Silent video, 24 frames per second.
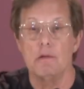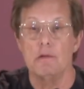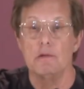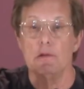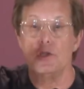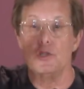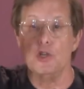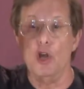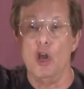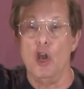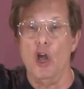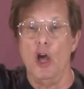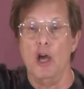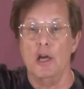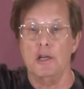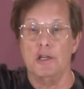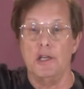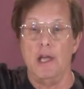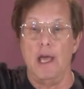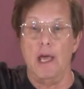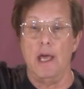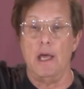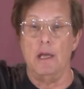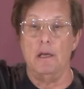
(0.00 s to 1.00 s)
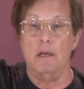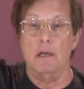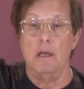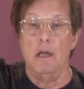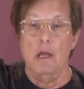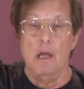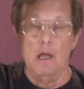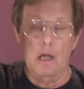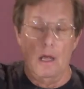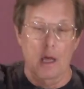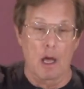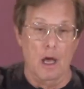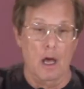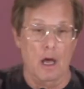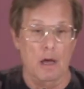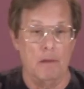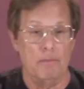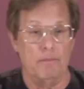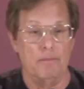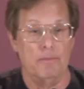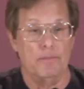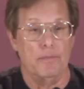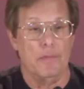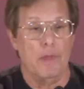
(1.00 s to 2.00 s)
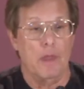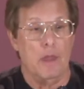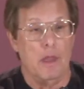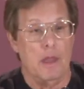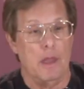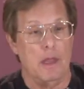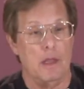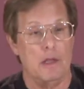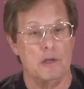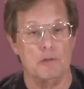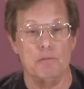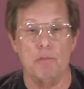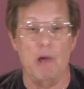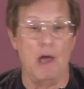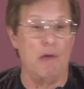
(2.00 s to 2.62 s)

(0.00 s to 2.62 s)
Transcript: So long, Dad. It's